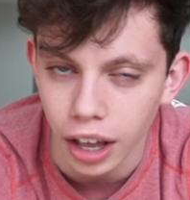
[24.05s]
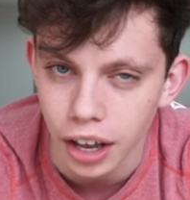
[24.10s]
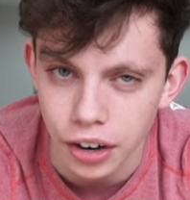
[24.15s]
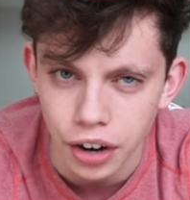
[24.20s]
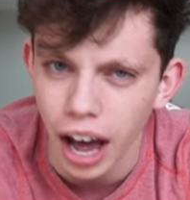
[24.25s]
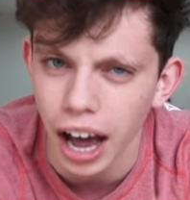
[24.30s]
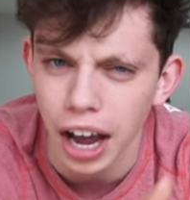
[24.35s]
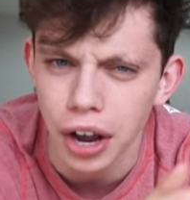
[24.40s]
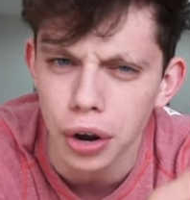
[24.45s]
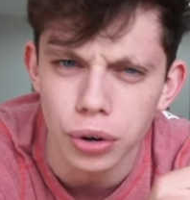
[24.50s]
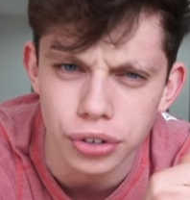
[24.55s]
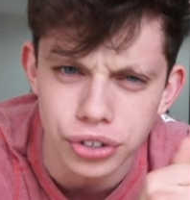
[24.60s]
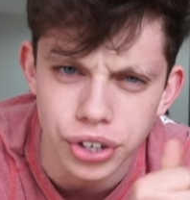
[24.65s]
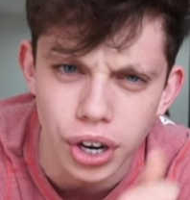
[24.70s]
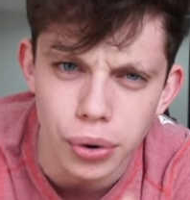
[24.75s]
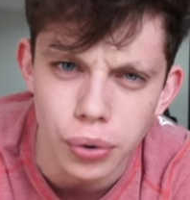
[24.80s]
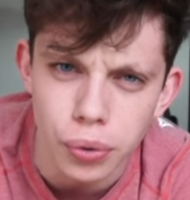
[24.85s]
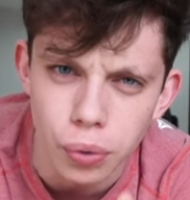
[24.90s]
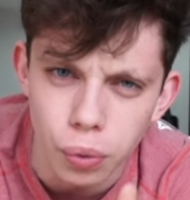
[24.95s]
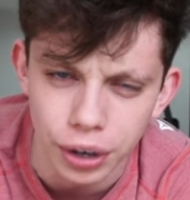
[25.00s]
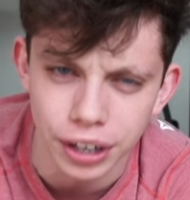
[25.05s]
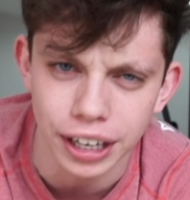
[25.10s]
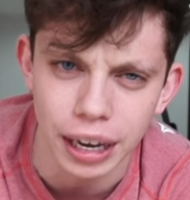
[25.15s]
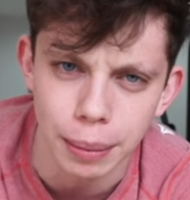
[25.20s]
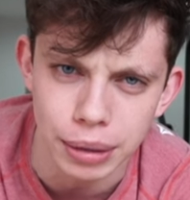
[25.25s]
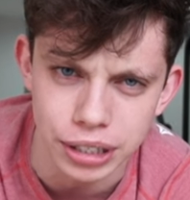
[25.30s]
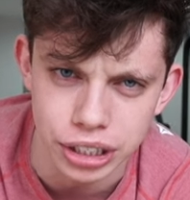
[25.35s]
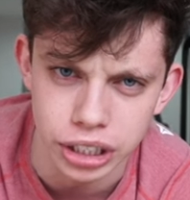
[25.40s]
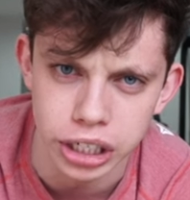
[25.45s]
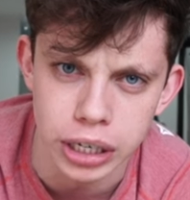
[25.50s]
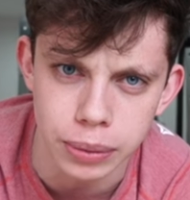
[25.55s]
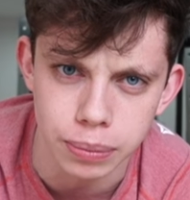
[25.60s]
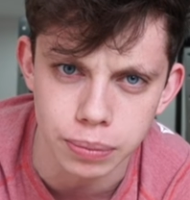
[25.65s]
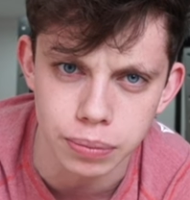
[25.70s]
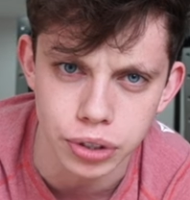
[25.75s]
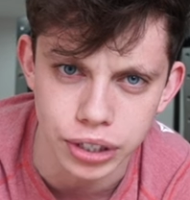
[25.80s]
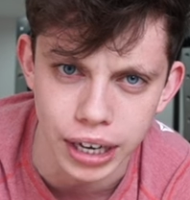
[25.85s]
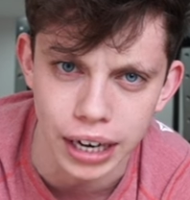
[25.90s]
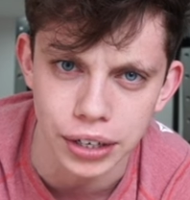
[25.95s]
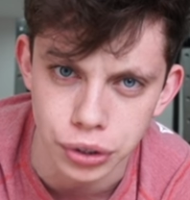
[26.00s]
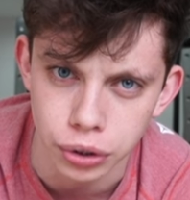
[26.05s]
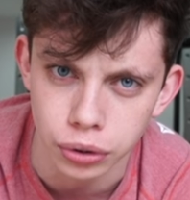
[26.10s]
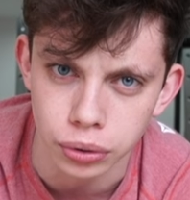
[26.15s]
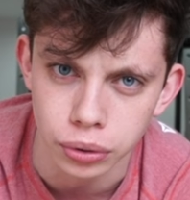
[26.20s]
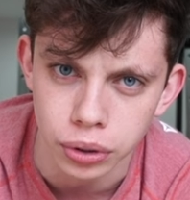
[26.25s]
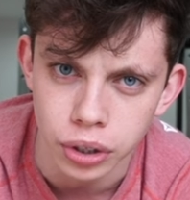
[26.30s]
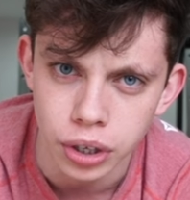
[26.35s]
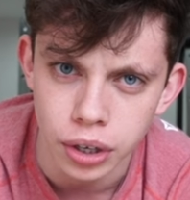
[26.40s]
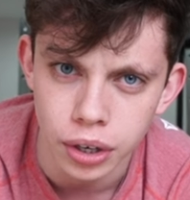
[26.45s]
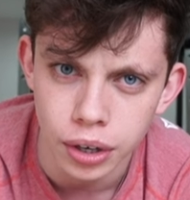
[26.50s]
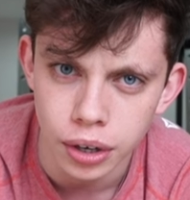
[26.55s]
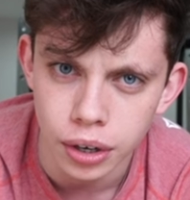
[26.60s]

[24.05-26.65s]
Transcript: And I also want to get my sleep schedule